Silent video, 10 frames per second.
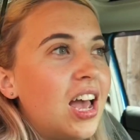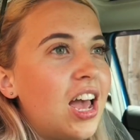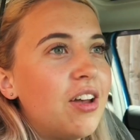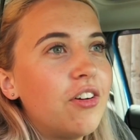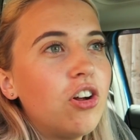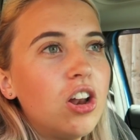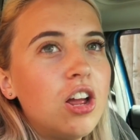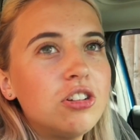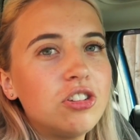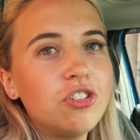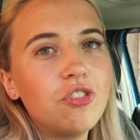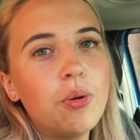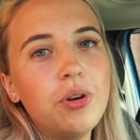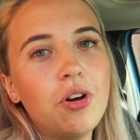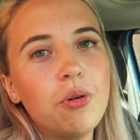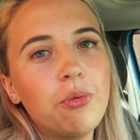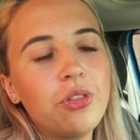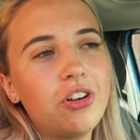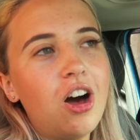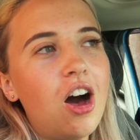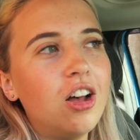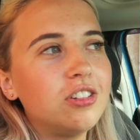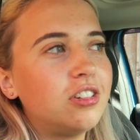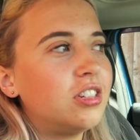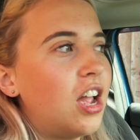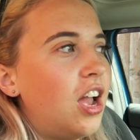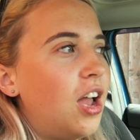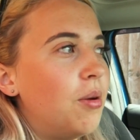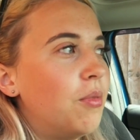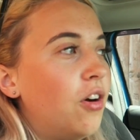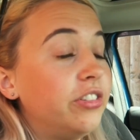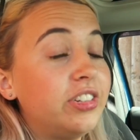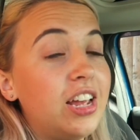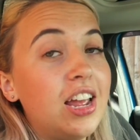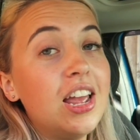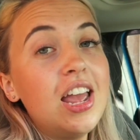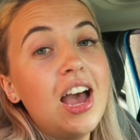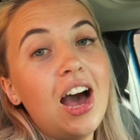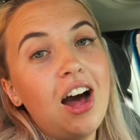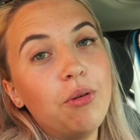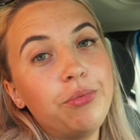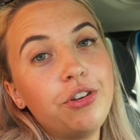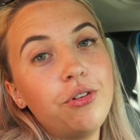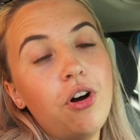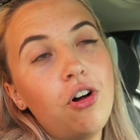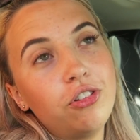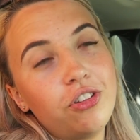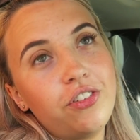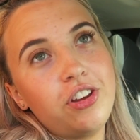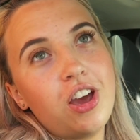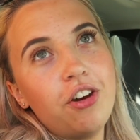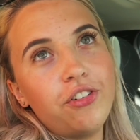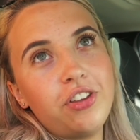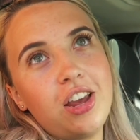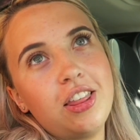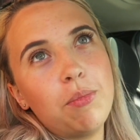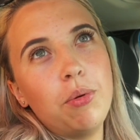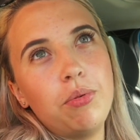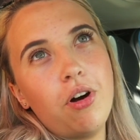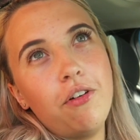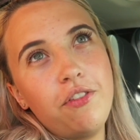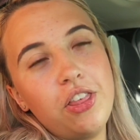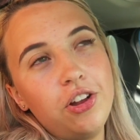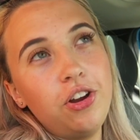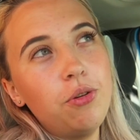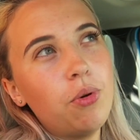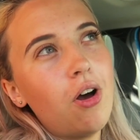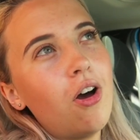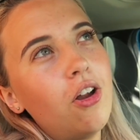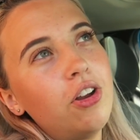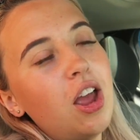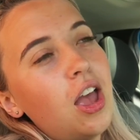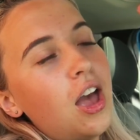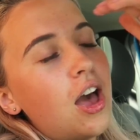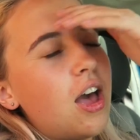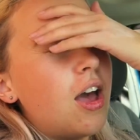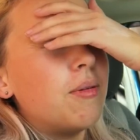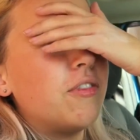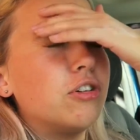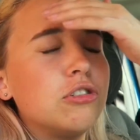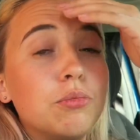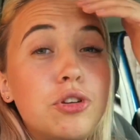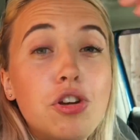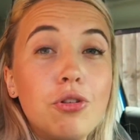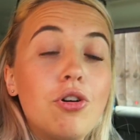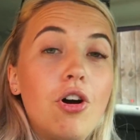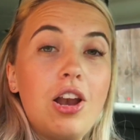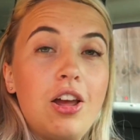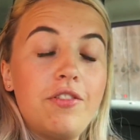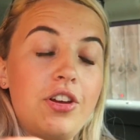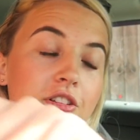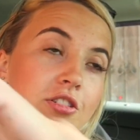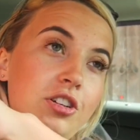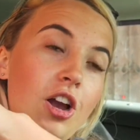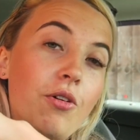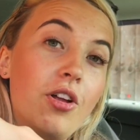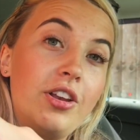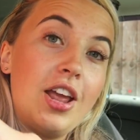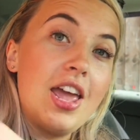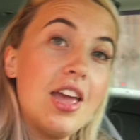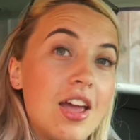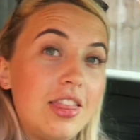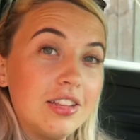I've got loads of stuff coming up with the cars. Obviously I'll do a whole nother video of taking that bumper off, fitting the new one. I've got some new coilovers to go on here in the